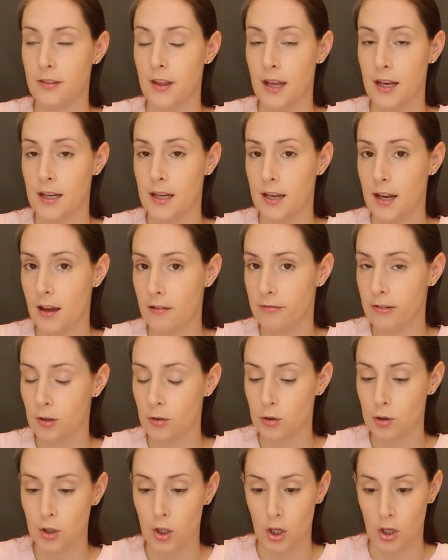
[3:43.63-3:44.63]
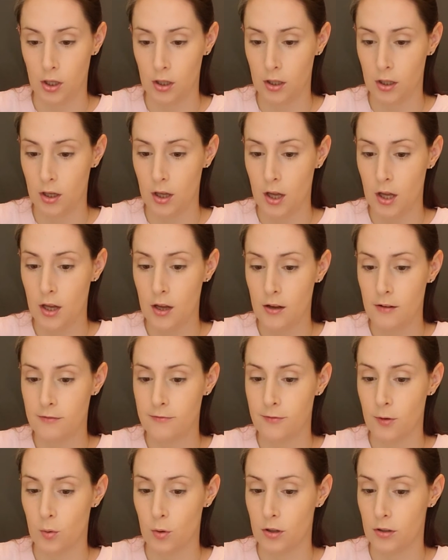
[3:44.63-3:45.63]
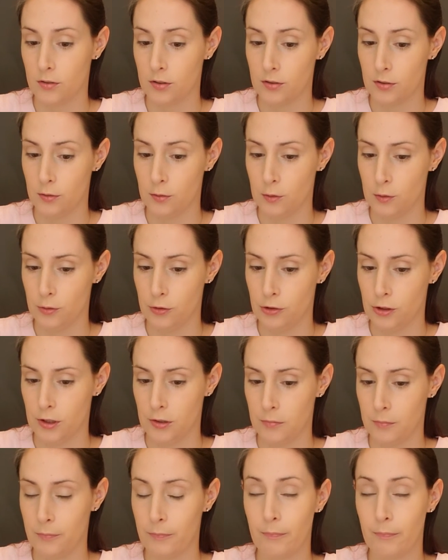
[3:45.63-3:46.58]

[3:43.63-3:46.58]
They never look for a solution.